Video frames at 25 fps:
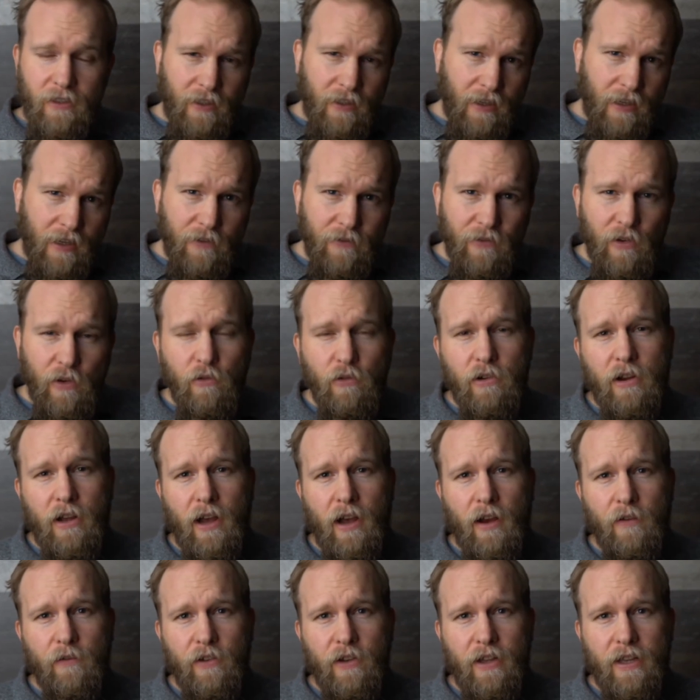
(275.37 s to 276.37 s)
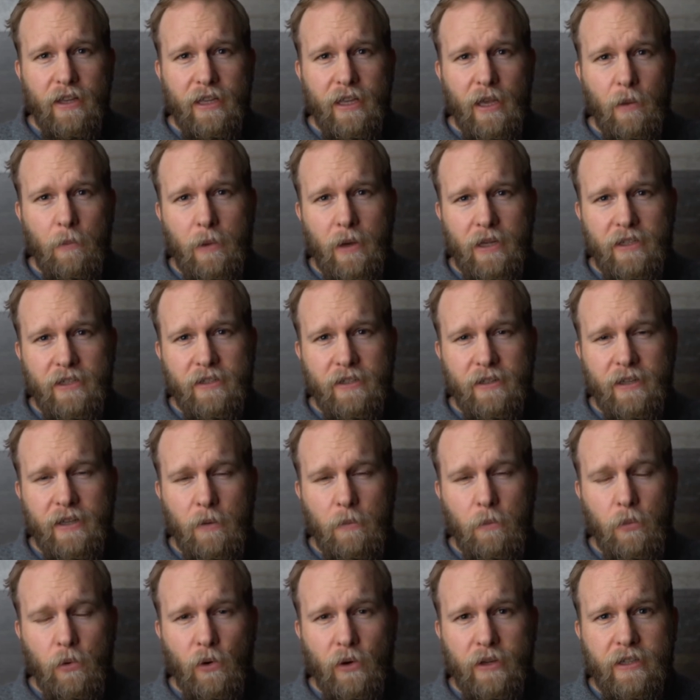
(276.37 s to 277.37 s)
if you recover and get back to that
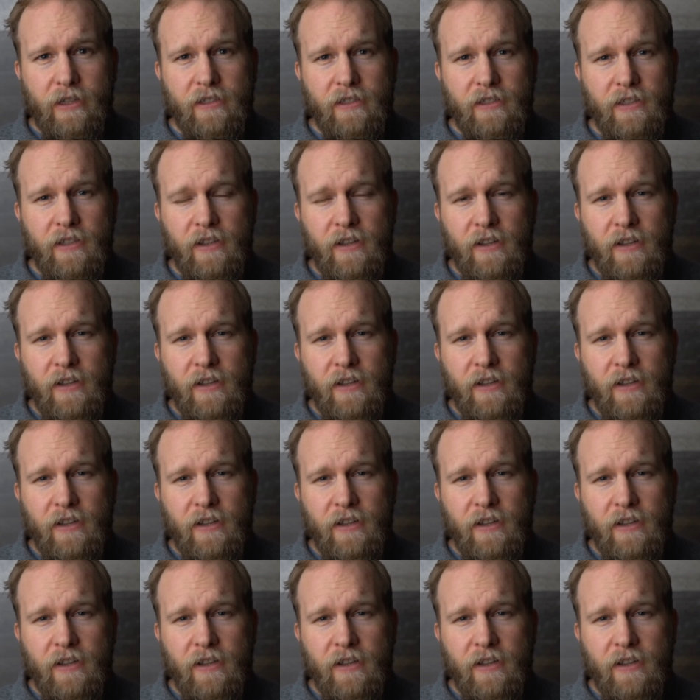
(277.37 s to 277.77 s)
point,